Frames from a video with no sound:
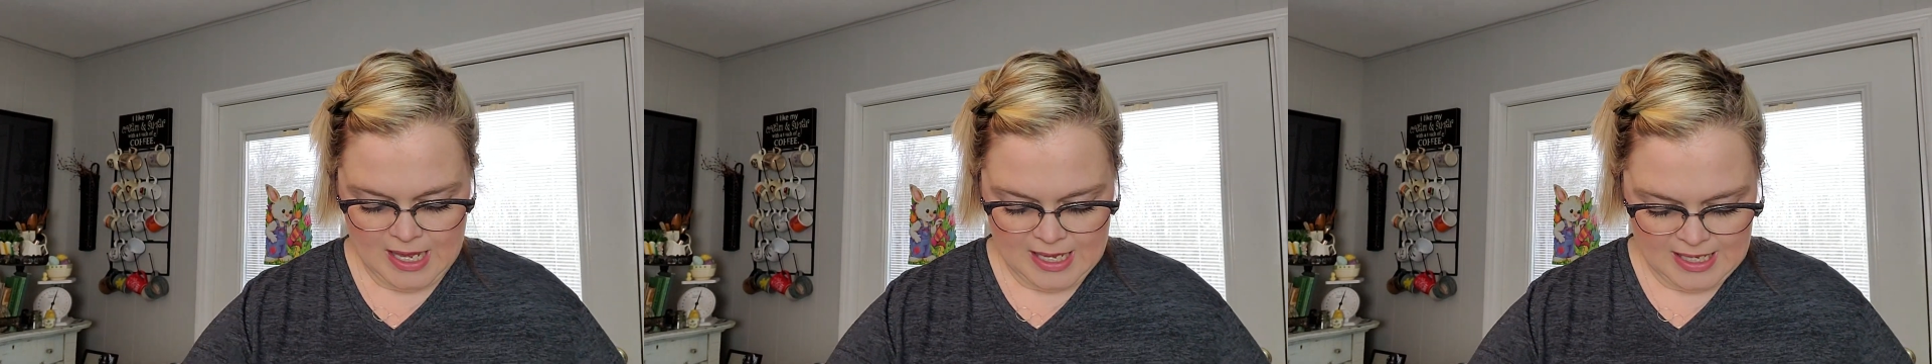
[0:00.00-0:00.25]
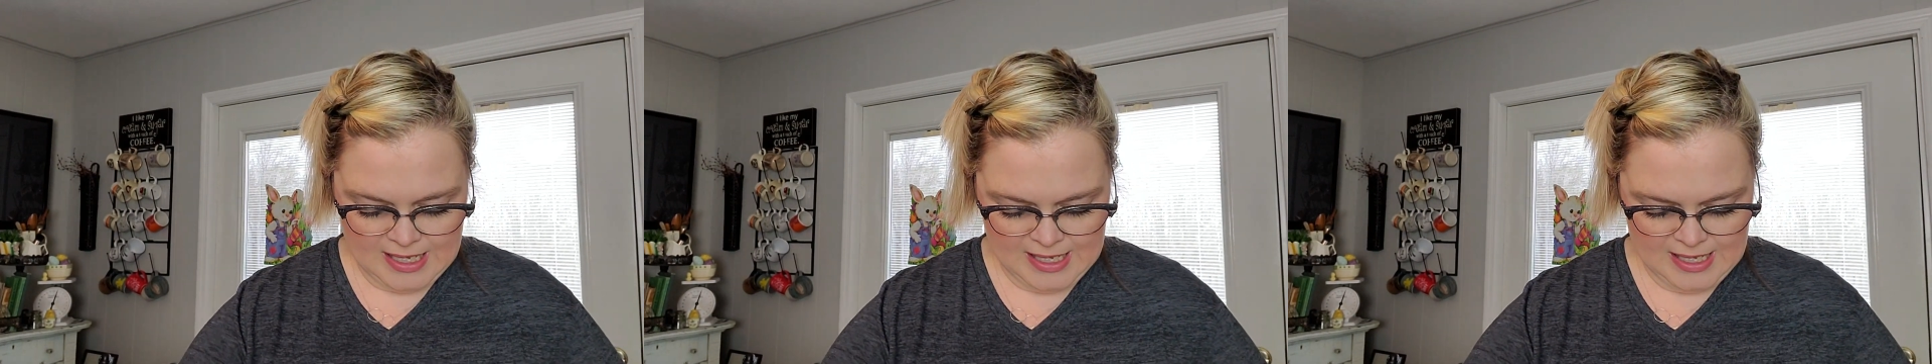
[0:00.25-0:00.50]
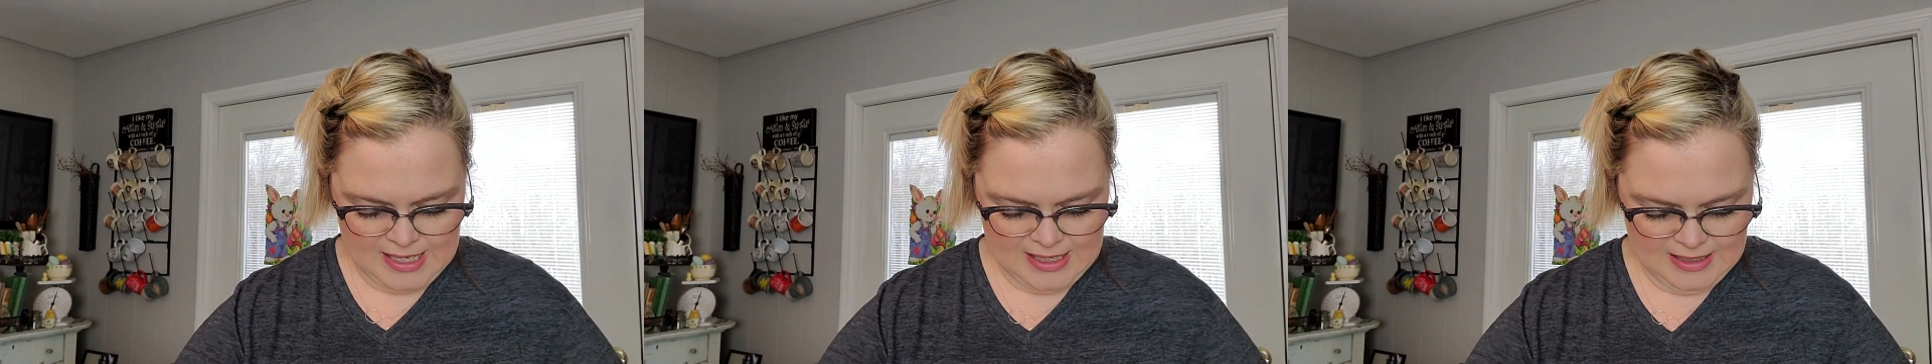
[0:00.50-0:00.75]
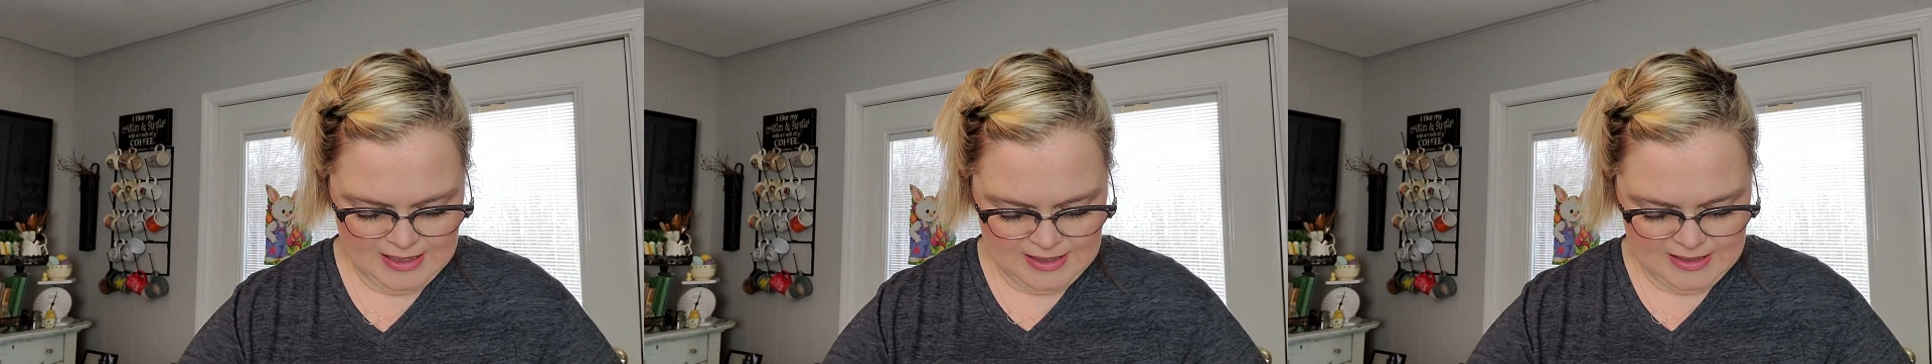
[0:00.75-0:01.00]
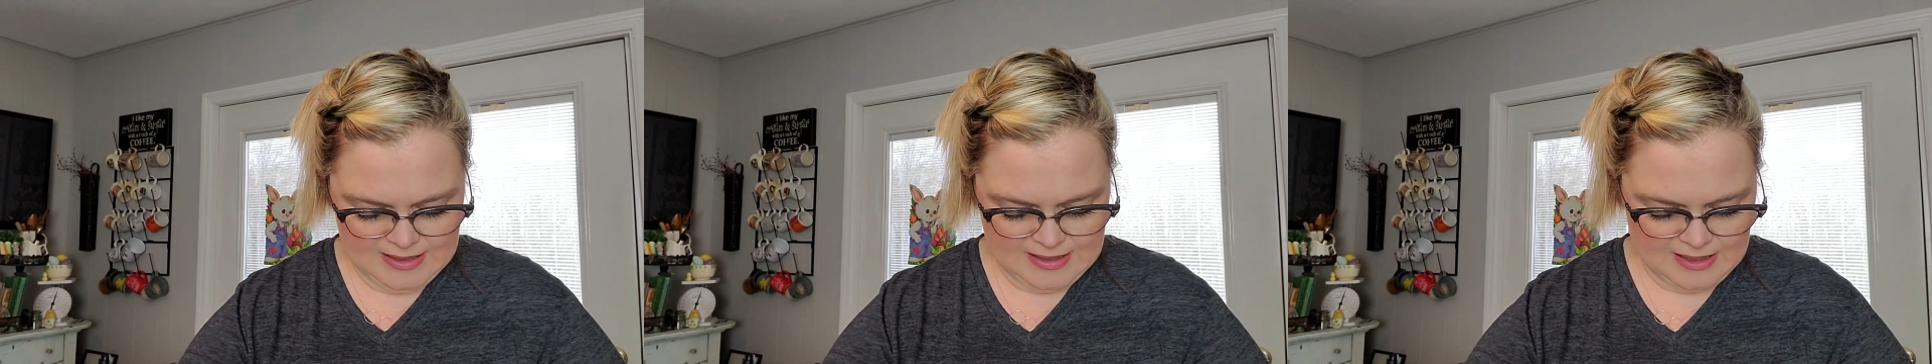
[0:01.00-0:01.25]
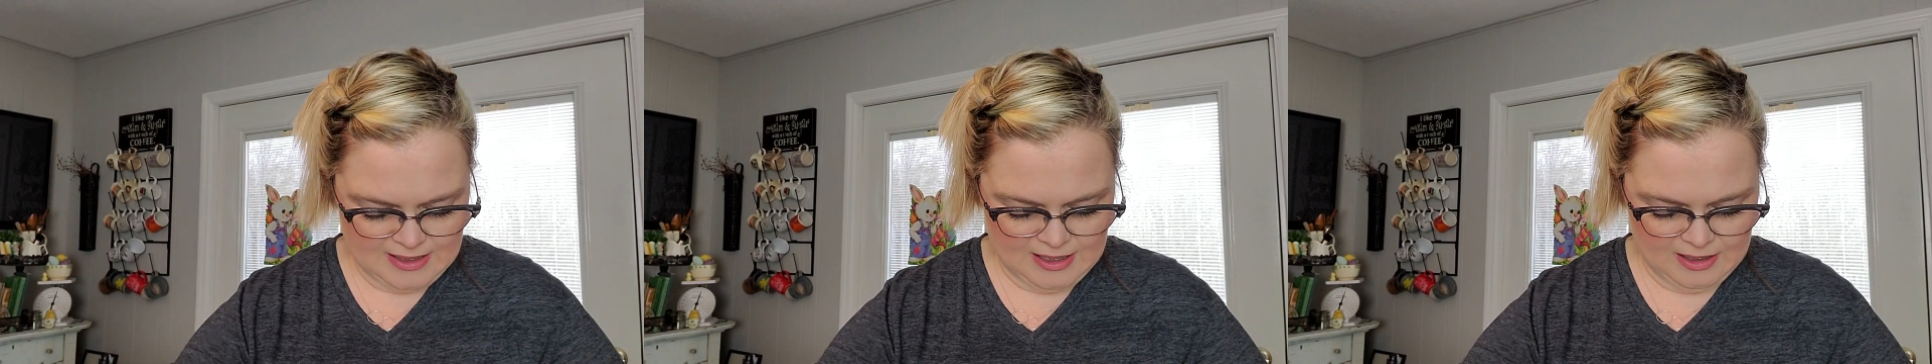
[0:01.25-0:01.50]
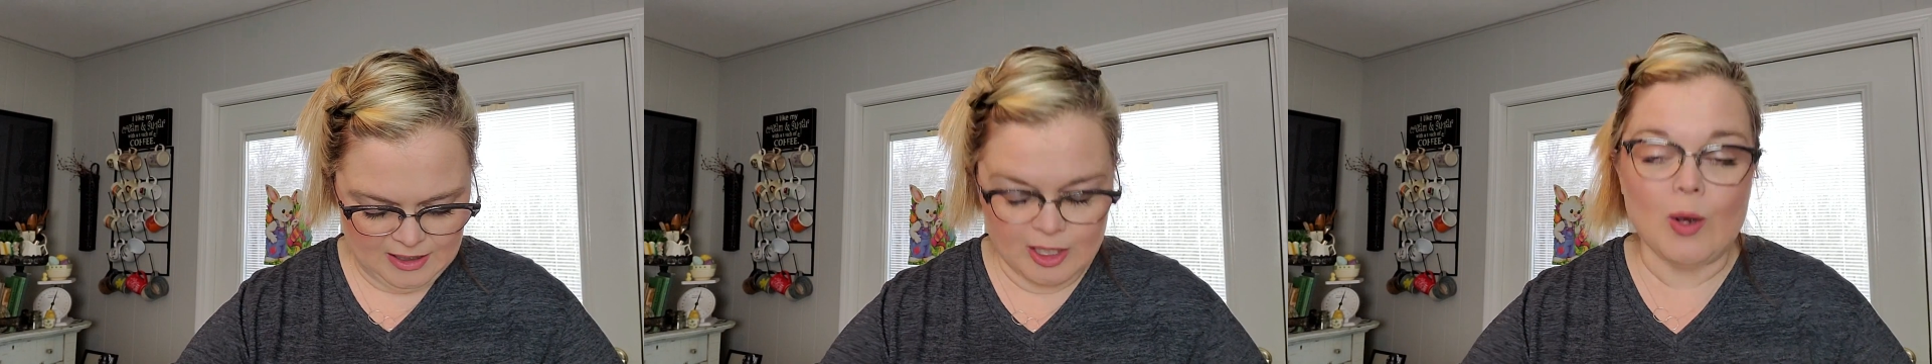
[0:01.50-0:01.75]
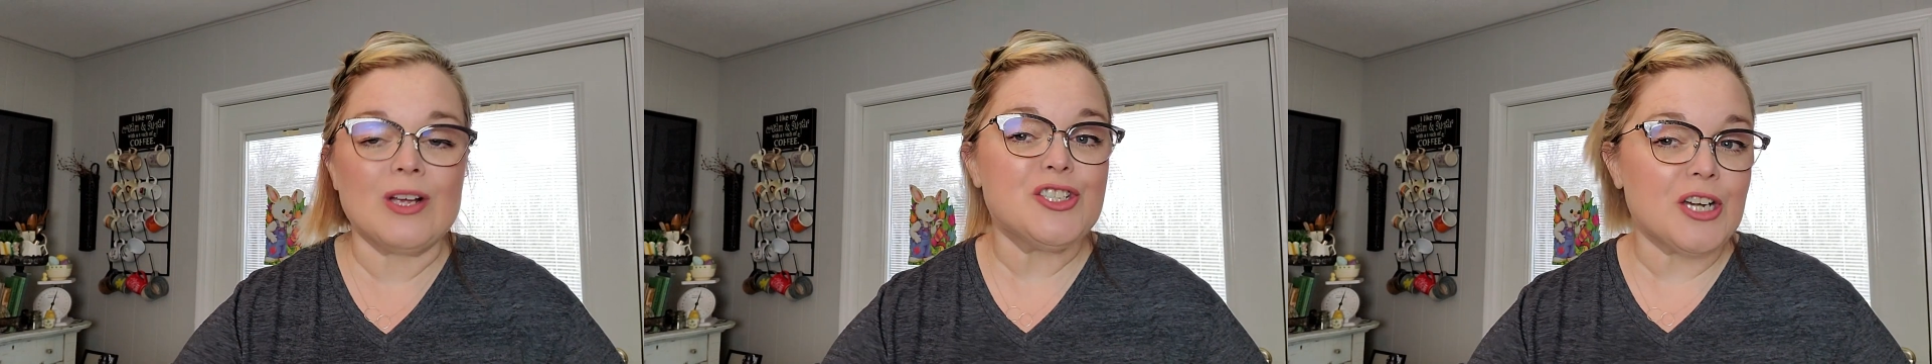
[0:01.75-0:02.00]
He is, you know, a
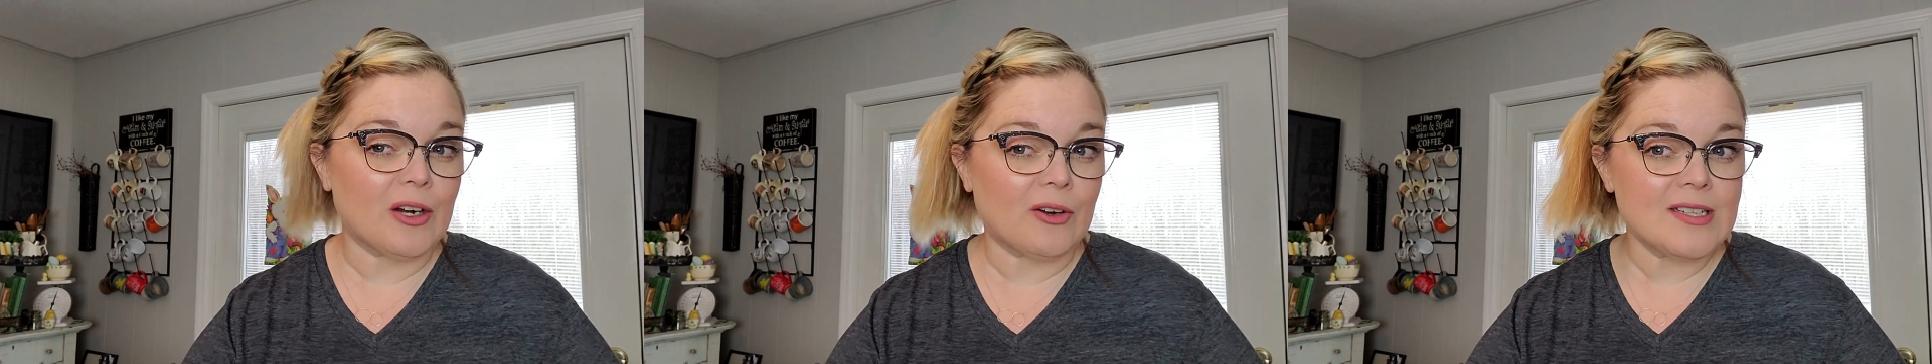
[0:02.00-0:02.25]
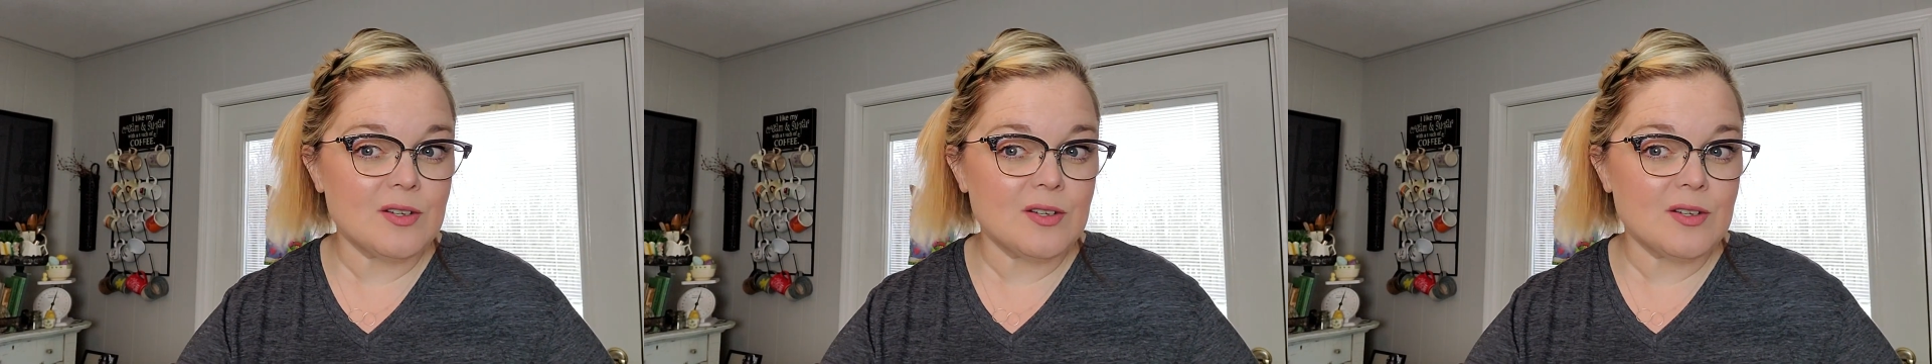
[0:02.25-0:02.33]
Jack Russell